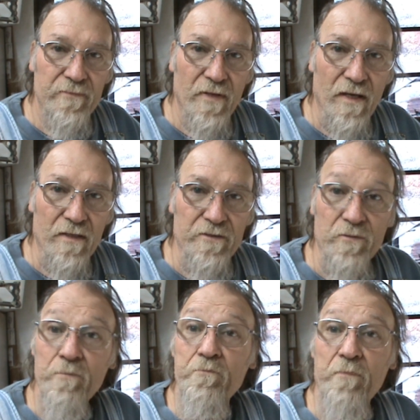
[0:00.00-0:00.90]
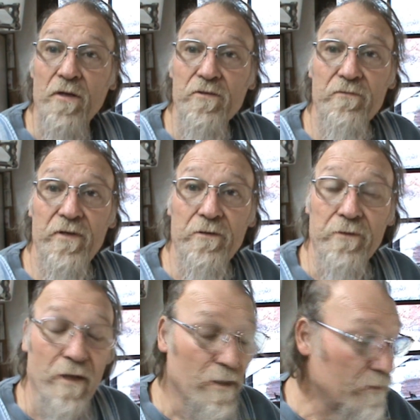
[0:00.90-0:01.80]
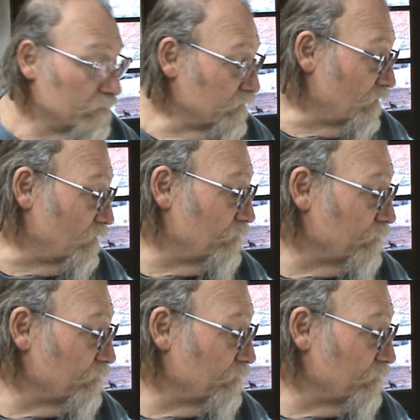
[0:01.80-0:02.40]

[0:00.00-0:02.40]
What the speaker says: I just persevered. So.